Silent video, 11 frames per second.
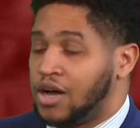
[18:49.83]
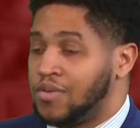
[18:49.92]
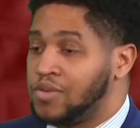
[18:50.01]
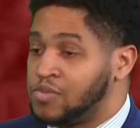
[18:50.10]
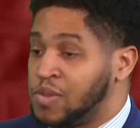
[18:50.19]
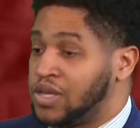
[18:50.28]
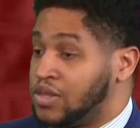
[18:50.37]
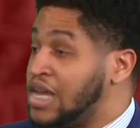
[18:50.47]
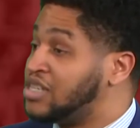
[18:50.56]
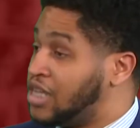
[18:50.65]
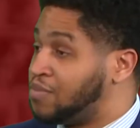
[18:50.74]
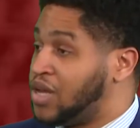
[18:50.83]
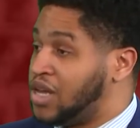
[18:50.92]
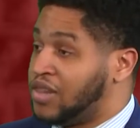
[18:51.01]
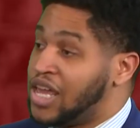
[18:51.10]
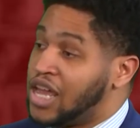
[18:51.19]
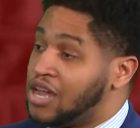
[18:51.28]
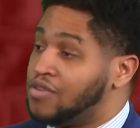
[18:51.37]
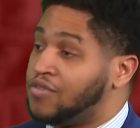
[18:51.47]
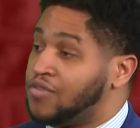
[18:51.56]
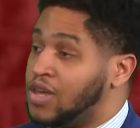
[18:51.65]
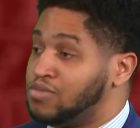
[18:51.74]
It's because they stepped in and they
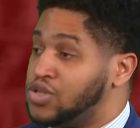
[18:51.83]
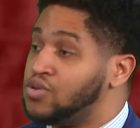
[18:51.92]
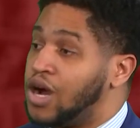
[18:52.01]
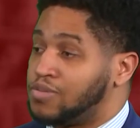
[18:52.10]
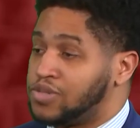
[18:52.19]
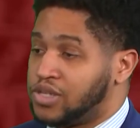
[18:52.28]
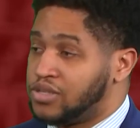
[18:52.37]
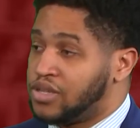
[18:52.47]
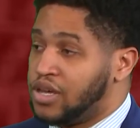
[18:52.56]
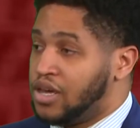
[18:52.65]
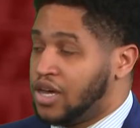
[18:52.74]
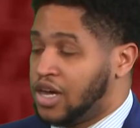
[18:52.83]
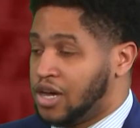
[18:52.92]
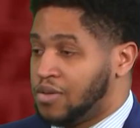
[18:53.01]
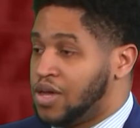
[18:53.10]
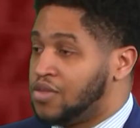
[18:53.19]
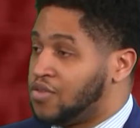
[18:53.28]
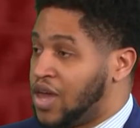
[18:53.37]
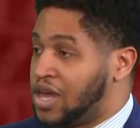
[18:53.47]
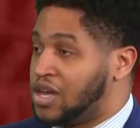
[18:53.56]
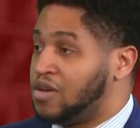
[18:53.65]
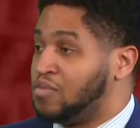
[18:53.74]
gave them two options. Either they
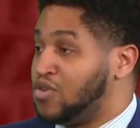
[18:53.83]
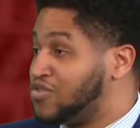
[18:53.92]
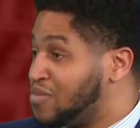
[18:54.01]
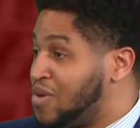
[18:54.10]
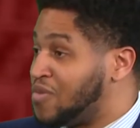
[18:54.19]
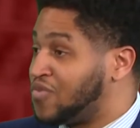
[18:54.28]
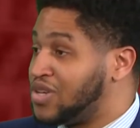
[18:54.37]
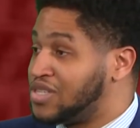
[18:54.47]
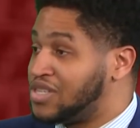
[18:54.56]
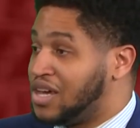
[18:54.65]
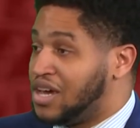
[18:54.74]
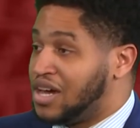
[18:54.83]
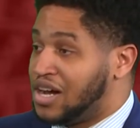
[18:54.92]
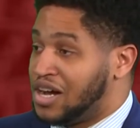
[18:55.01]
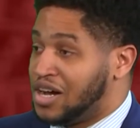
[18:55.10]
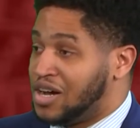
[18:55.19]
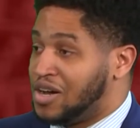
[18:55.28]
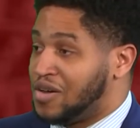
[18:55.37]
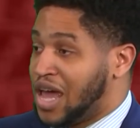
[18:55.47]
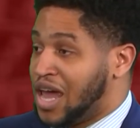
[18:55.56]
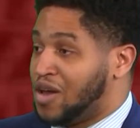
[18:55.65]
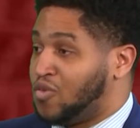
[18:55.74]
could move to Memphis
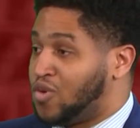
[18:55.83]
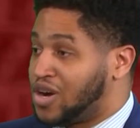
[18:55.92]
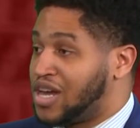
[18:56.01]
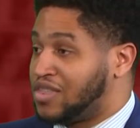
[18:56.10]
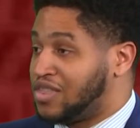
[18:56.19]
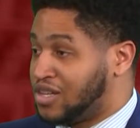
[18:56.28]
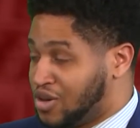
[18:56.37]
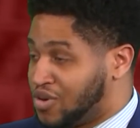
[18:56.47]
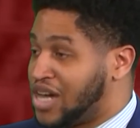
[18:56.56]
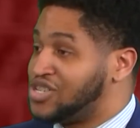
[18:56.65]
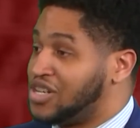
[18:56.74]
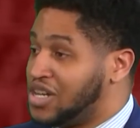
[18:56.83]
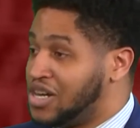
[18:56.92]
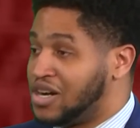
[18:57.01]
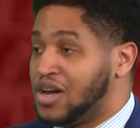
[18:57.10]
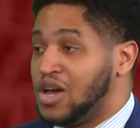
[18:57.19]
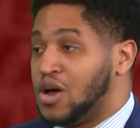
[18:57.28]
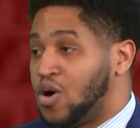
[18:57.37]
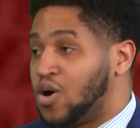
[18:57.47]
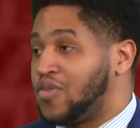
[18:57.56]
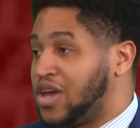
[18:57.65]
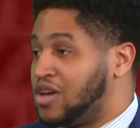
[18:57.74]
and work at the location here,
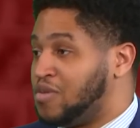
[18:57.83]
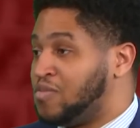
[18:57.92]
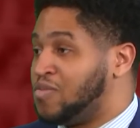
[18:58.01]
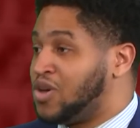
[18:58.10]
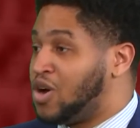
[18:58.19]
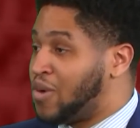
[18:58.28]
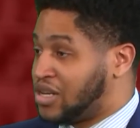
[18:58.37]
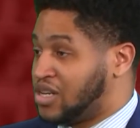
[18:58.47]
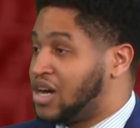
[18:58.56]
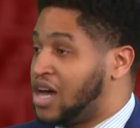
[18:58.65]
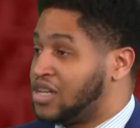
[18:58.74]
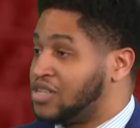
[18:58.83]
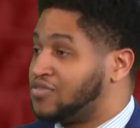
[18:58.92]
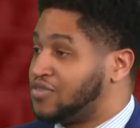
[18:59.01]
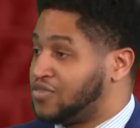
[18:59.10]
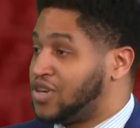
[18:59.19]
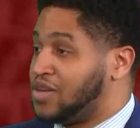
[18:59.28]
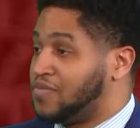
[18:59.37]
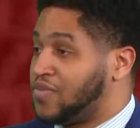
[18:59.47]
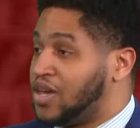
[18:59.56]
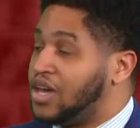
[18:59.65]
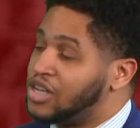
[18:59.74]
or they could go back to college for free.
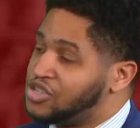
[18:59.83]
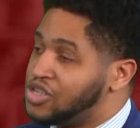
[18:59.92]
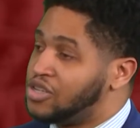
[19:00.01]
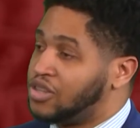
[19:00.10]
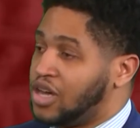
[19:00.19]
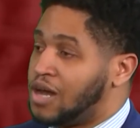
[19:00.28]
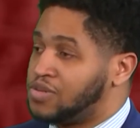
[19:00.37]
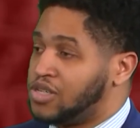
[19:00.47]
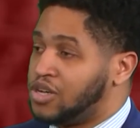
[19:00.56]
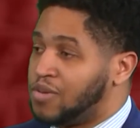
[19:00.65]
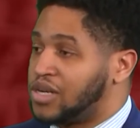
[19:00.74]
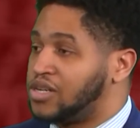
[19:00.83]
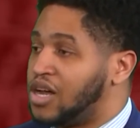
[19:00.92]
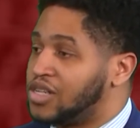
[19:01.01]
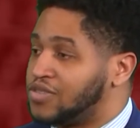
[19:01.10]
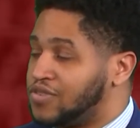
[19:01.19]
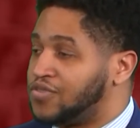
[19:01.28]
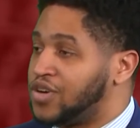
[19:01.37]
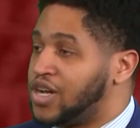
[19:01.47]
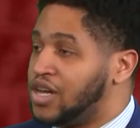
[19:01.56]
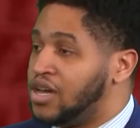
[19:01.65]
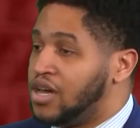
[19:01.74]
Wow. And she took the option to go back to college for
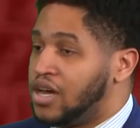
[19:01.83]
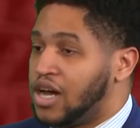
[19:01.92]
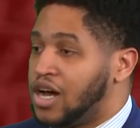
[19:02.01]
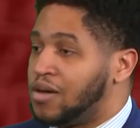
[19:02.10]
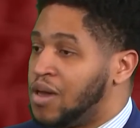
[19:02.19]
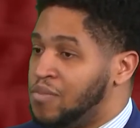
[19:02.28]
free and